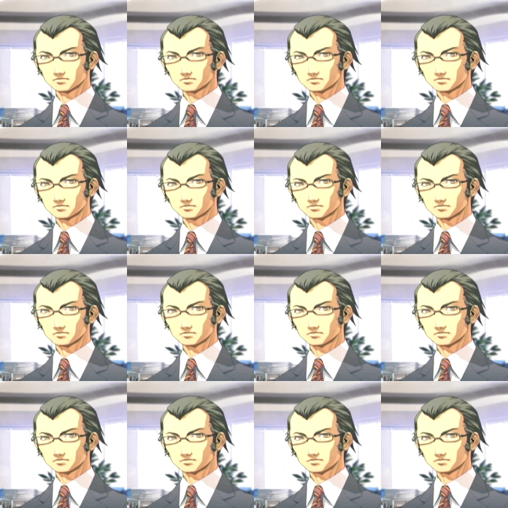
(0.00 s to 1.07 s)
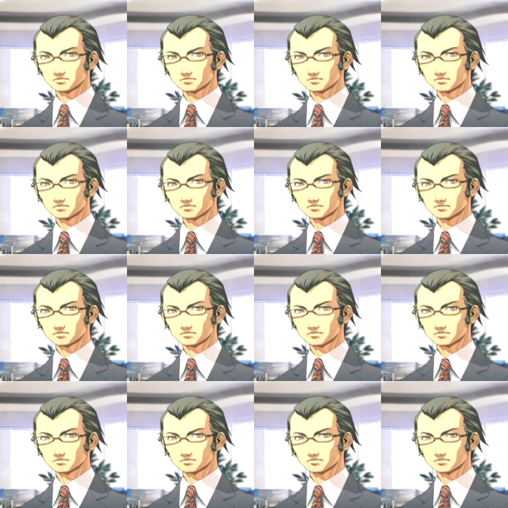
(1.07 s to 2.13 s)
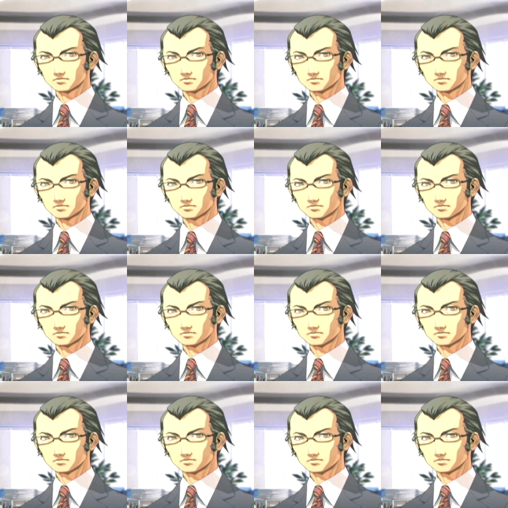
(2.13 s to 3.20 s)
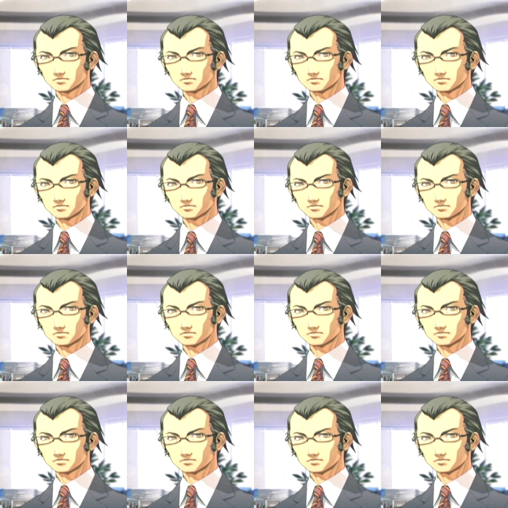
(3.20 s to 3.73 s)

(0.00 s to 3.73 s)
Nobody speaks.